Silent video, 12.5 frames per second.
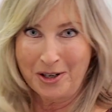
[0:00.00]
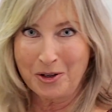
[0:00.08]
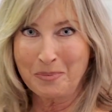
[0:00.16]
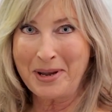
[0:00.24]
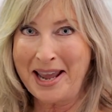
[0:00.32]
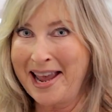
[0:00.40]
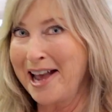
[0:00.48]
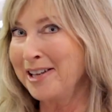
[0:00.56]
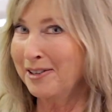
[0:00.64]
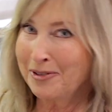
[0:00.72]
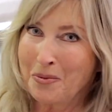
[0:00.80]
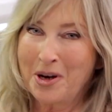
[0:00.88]
to another
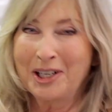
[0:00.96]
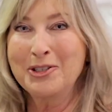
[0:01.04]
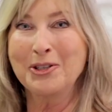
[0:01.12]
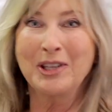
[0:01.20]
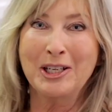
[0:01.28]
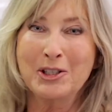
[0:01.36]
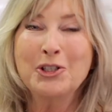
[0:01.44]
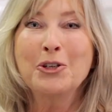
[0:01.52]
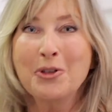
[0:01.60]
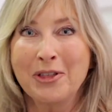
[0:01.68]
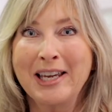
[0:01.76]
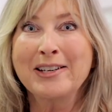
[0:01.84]
pan, if you want to do
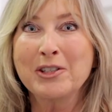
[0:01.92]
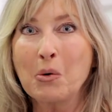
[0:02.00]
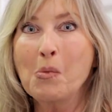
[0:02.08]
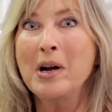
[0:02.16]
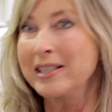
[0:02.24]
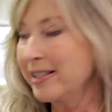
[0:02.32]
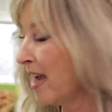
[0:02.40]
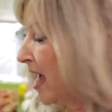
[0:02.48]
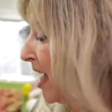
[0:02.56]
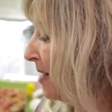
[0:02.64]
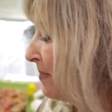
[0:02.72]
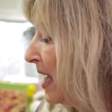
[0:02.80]
these 2 things at one
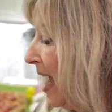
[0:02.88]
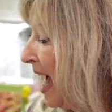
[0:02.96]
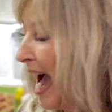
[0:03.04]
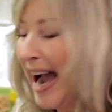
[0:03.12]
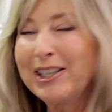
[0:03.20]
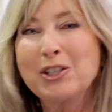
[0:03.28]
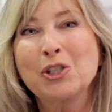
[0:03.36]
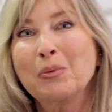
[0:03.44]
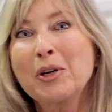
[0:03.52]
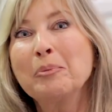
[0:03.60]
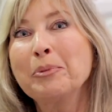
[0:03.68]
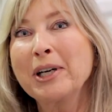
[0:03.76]
time, I
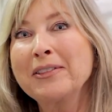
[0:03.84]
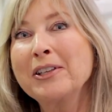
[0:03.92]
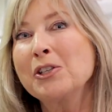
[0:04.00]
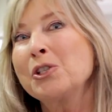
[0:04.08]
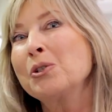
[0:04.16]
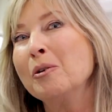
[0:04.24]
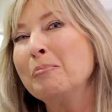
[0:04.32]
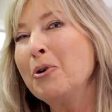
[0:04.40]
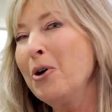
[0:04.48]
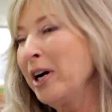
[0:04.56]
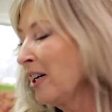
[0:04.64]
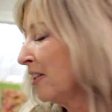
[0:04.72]
just want to bring this to
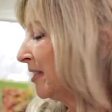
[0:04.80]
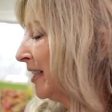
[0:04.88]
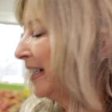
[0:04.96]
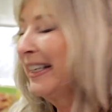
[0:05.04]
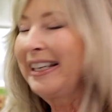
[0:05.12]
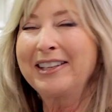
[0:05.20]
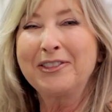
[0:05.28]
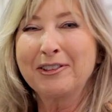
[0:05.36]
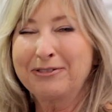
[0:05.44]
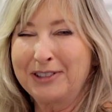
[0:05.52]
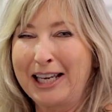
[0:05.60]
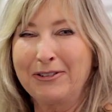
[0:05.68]
a boil,
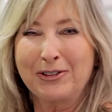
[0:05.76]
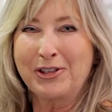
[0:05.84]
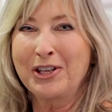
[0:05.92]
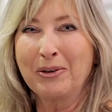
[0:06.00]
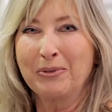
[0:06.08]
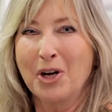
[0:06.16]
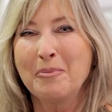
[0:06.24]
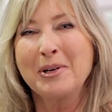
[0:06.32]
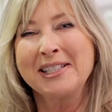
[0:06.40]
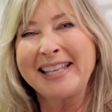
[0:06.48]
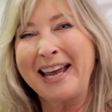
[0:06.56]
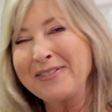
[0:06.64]
get the flavors and the
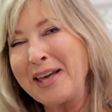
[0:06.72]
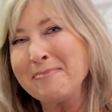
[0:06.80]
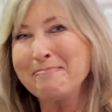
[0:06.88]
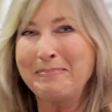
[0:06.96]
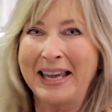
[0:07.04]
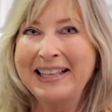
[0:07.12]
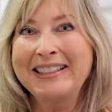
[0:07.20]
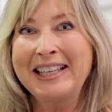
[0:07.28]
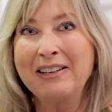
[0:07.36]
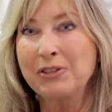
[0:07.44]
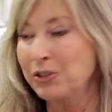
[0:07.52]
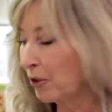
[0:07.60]
aromas, have that
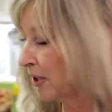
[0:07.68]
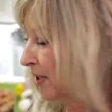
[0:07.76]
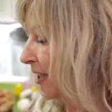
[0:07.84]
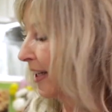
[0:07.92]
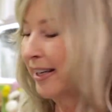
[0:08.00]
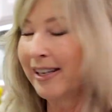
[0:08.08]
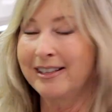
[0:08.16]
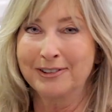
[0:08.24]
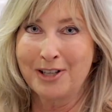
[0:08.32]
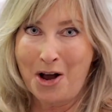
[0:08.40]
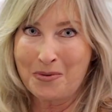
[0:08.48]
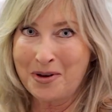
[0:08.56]
bay leaf sort of set
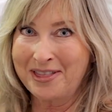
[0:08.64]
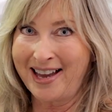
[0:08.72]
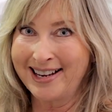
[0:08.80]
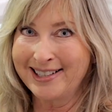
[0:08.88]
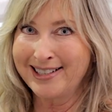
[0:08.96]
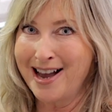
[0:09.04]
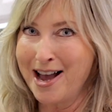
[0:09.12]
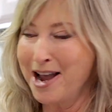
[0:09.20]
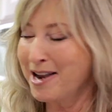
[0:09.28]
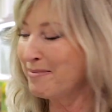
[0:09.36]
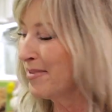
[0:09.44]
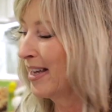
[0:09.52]
in along with that
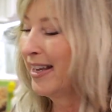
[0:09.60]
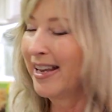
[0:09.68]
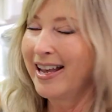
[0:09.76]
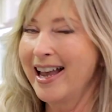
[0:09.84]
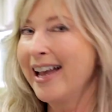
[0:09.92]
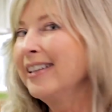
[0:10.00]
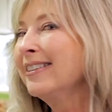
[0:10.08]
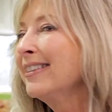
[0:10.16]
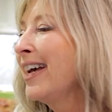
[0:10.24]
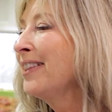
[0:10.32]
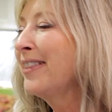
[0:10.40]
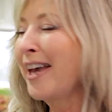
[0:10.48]
thyme,
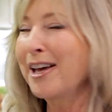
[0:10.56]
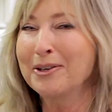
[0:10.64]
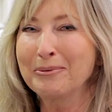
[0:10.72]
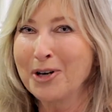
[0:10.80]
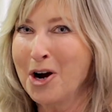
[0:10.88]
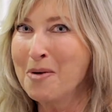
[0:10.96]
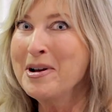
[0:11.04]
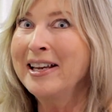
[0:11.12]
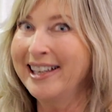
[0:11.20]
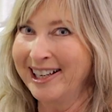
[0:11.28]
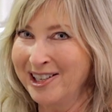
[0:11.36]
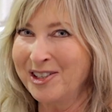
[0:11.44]
and let that
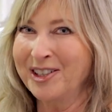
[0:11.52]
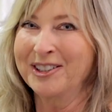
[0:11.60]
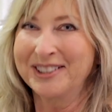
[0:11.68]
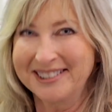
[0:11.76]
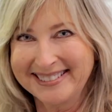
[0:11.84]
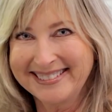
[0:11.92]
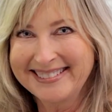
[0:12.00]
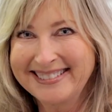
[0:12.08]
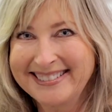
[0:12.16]
aroma hit you.